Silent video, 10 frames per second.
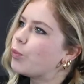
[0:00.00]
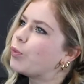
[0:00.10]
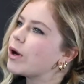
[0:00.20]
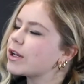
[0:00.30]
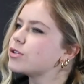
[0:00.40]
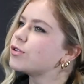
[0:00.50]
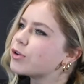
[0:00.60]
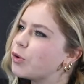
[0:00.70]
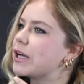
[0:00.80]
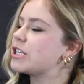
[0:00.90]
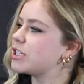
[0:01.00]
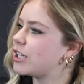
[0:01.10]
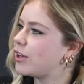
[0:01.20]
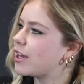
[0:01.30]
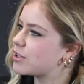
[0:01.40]
What sort of question
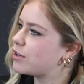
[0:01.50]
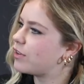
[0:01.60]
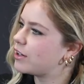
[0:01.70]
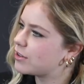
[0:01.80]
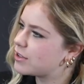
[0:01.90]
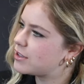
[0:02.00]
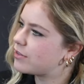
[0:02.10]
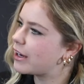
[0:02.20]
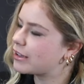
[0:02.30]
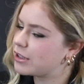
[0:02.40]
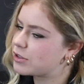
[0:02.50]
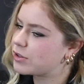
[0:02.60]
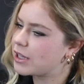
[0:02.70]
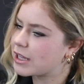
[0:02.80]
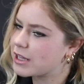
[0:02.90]
can you ask your vendors directly so
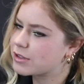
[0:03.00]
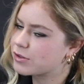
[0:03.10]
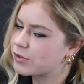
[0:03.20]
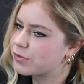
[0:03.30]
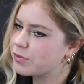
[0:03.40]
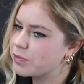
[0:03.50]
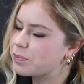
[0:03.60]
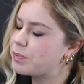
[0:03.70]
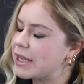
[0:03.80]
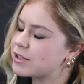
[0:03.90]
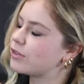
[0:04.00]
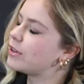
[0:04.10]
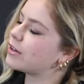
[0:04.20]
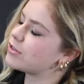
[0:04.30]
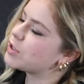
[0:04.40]
they can sort of, based on
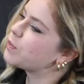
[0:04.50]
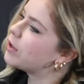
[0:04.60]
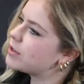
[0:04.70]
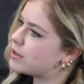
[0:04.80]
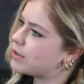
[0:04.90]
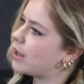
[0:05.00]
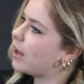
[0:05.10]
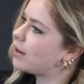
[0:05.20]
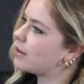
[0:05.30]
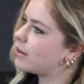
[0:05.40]
their response to that,